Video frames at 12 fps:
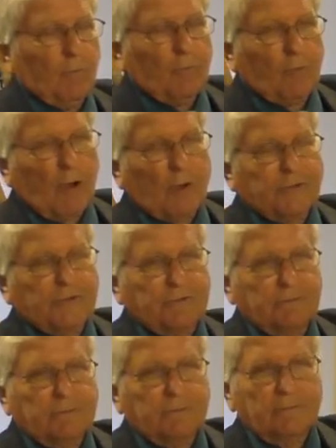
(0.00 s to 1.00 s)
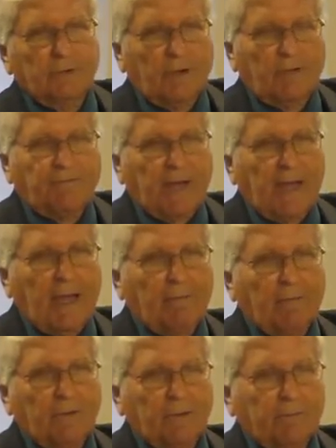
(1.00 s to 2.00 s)
cross
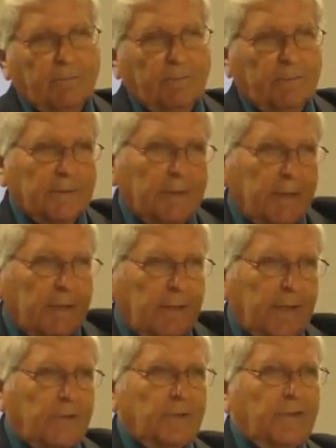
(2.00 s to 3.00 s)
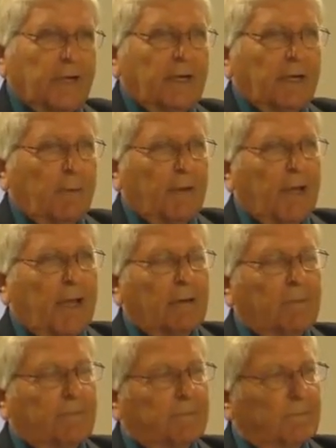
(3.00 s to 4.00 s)
35 of the interstate coming out
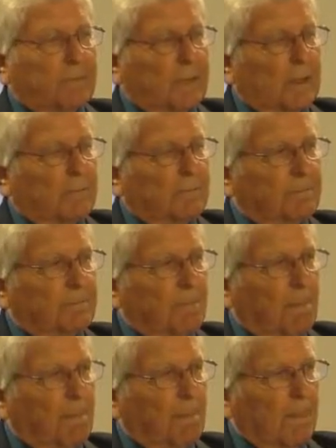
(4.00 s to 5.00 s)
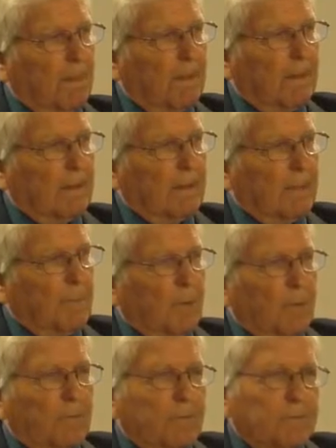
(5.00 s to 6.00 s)
of uh,
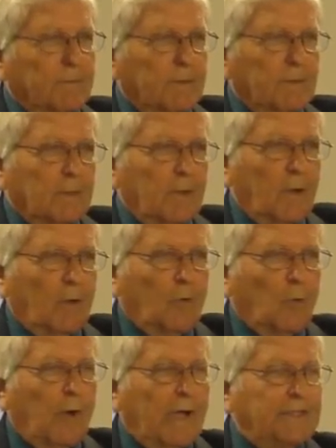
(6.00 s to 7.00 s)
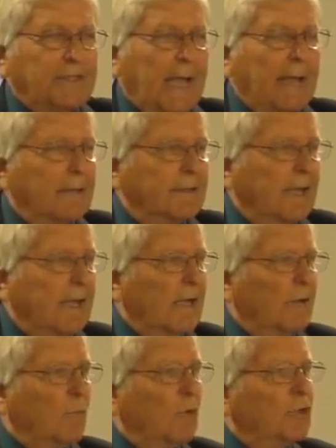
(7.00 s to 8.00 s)
Temple, on the west side of
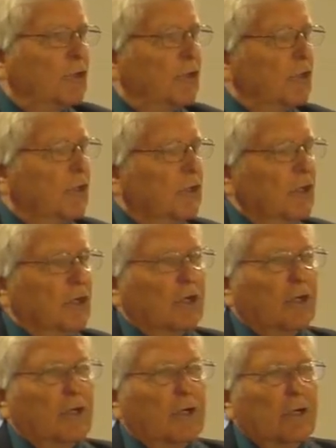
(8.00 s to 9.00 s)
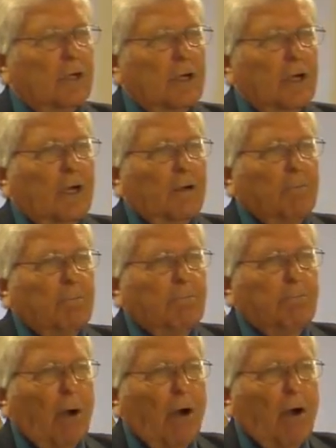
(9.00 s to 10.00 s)
town was a, a
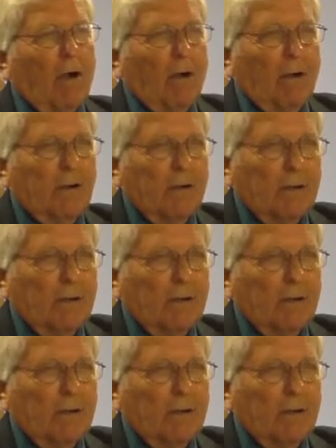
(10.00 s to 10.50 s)
bar.